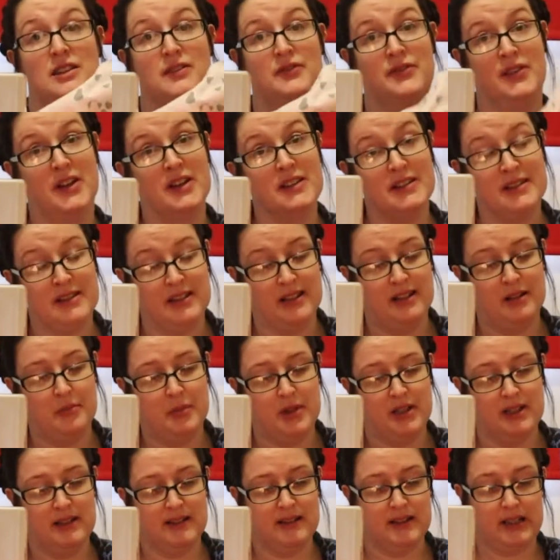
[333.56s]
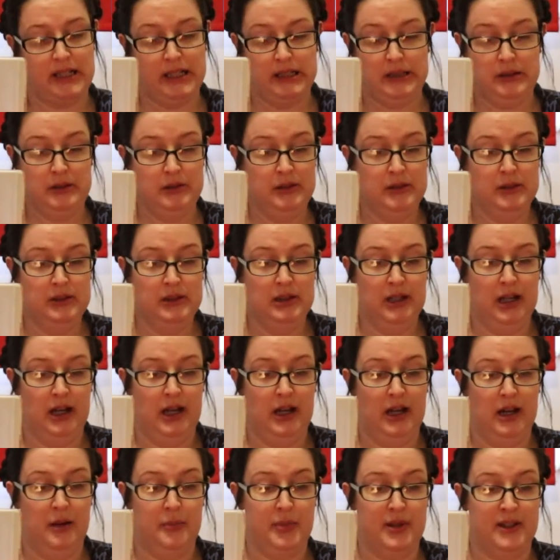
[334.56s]
the first thing I'm going to sew
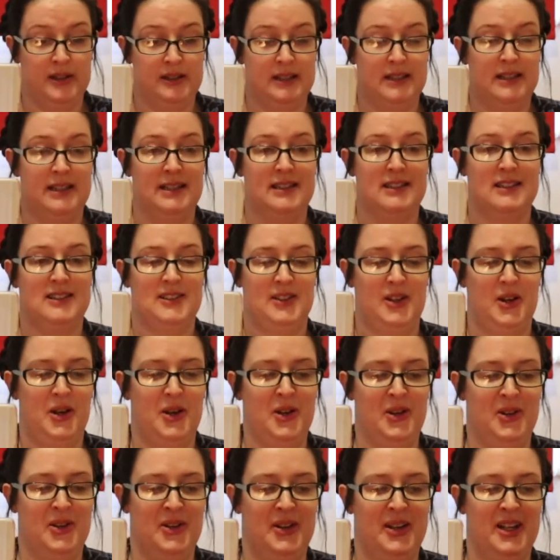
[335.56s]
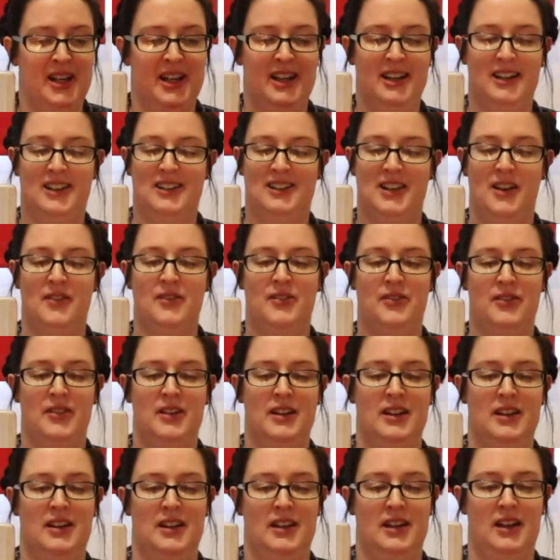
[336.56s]
because I need to sew, because I've
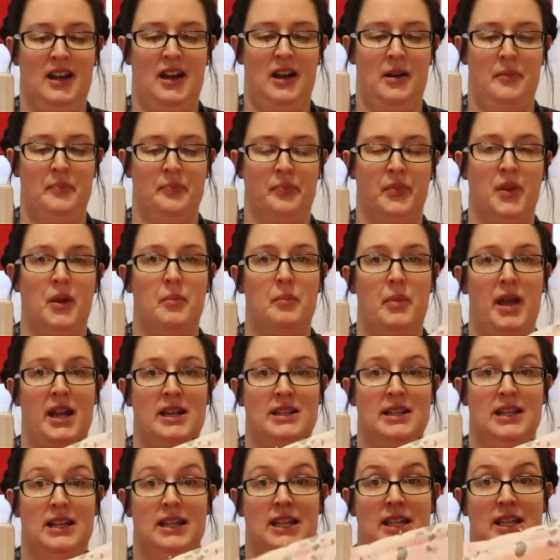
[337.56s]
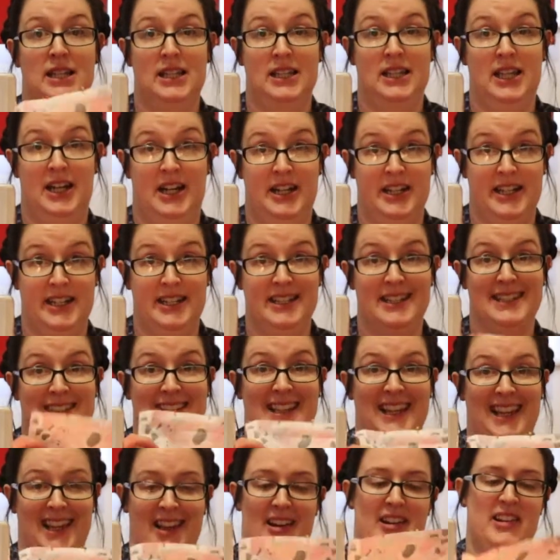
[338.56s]
made it lined, it's
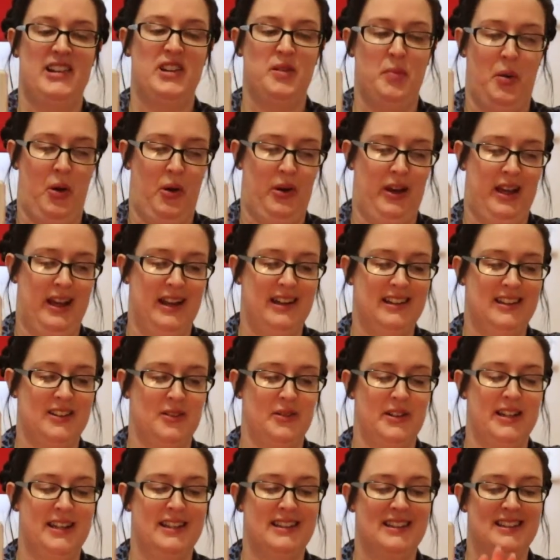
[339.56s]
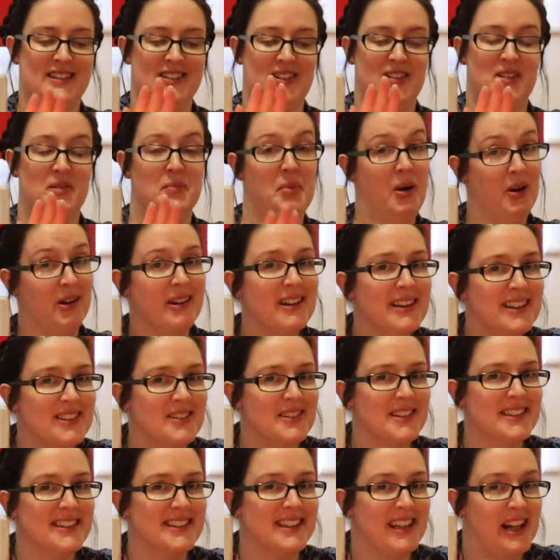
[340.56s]
a lined pocket, so I need to sew the pocket to
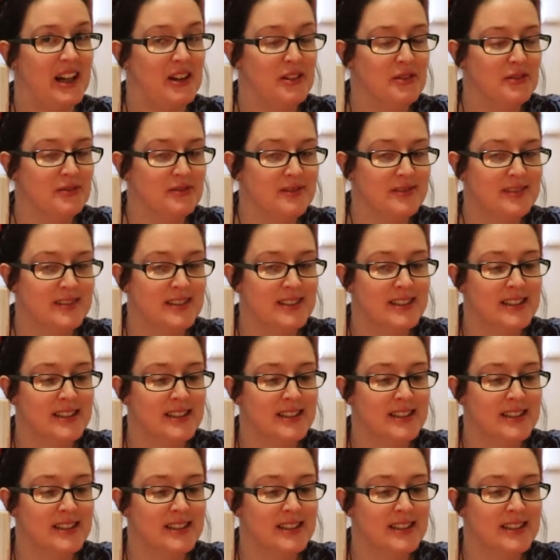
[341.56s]
itself.